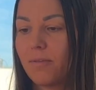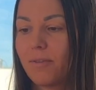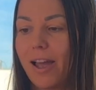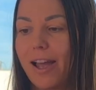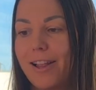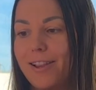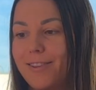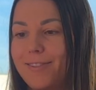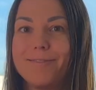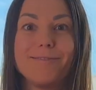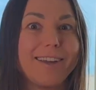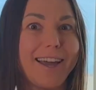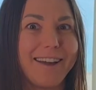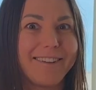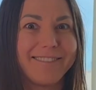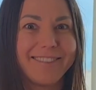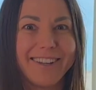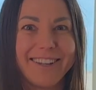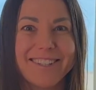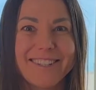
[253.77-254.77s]
and yeah,
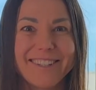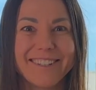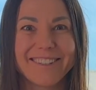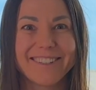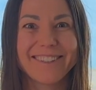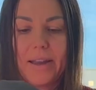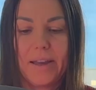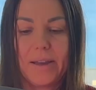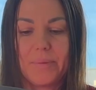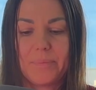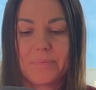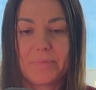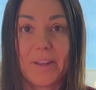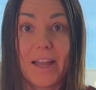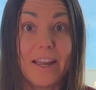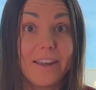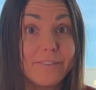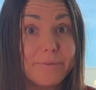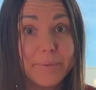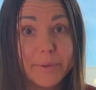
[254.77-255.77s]
that's it.
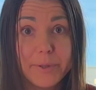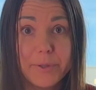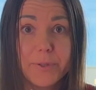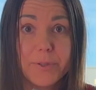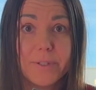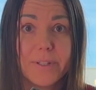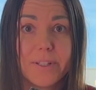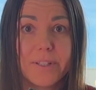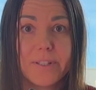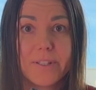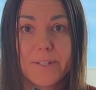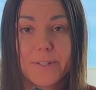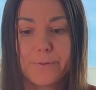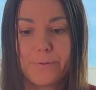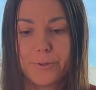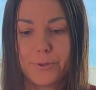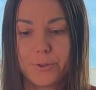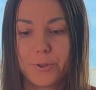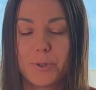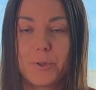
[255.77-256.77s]
I've been using this
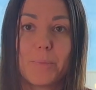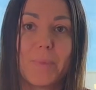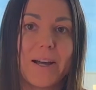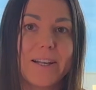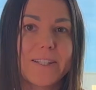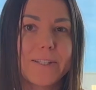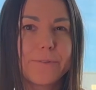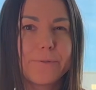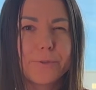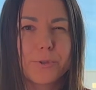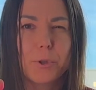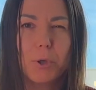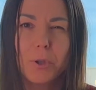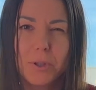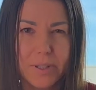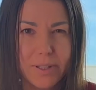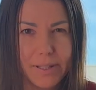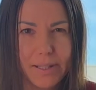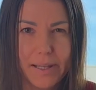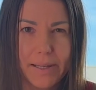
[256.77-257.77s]
photon mask for
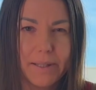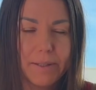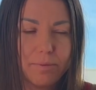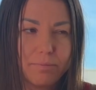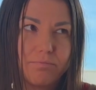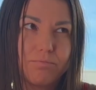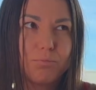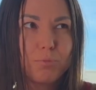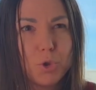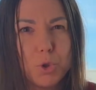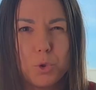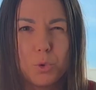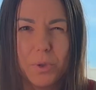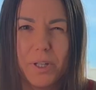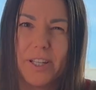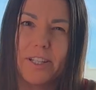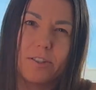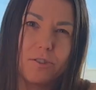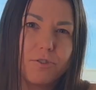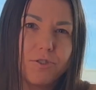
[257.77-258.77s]
only like 2
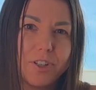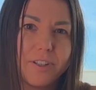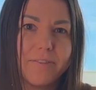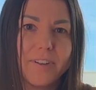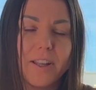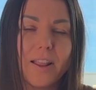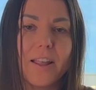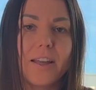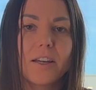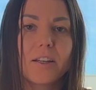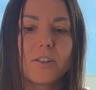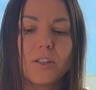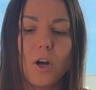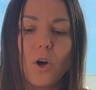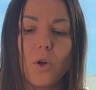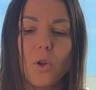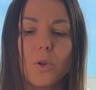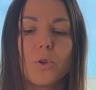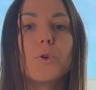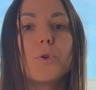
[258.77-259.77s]
weeks, not even like the
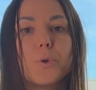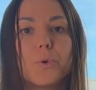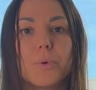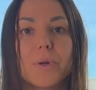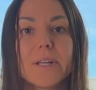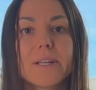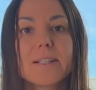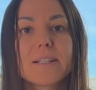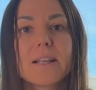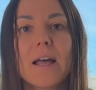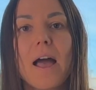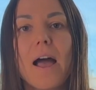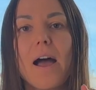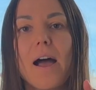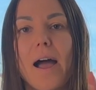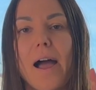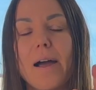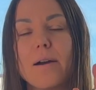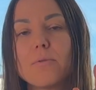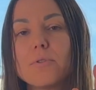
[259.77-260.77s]
whole 2 weeks,
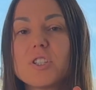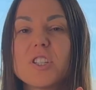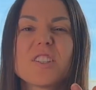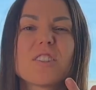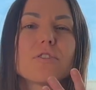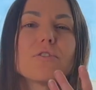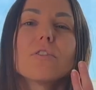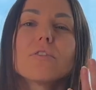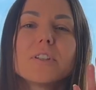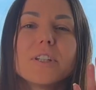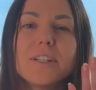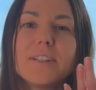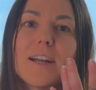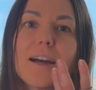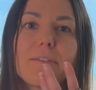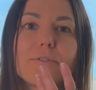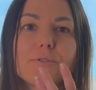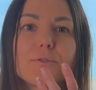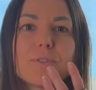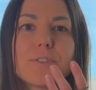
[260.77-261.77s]
which is not
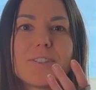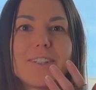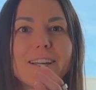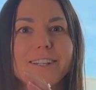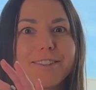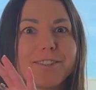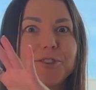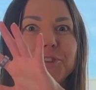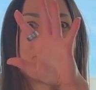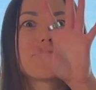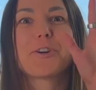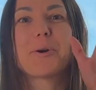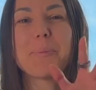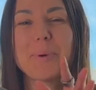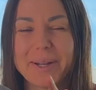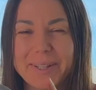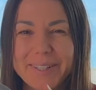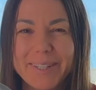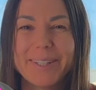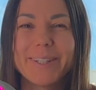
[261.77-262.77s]
enough to see a
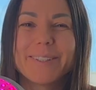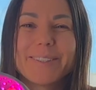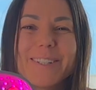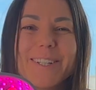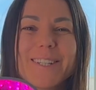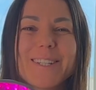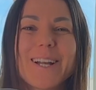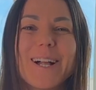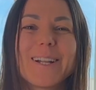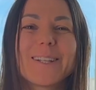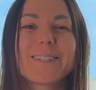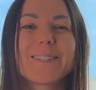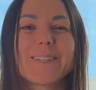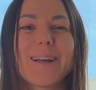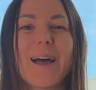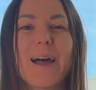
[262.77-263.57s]
dramatic results